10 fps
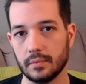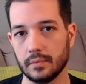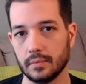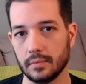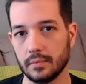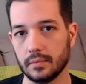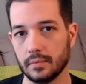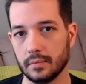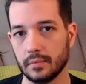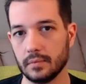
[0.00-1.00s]

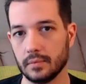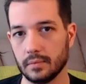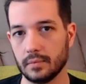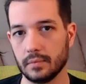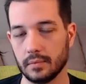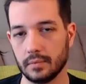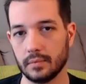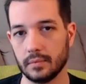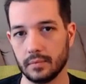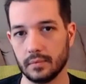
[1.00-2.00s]

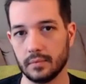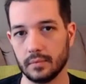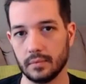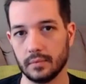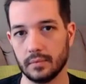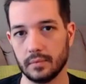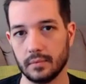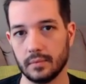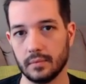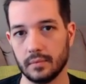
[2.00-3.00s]

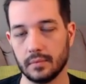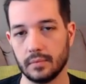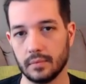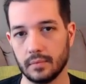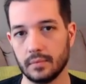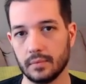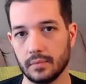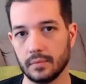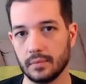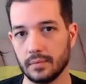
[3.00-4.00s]

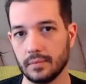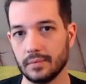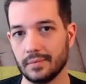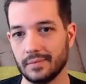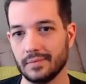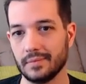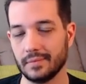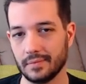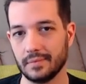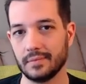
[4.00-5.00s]

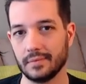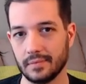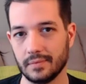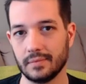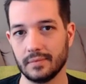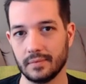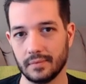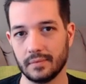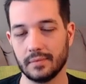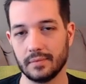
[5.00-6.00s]

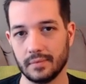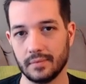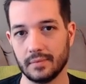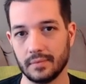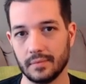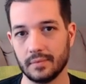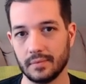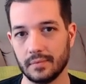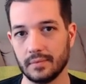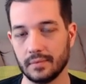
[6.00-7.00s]

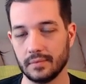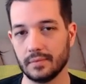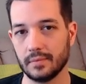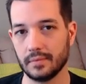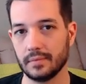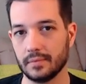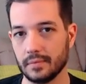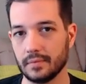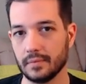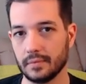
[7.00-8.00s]
(not speaking)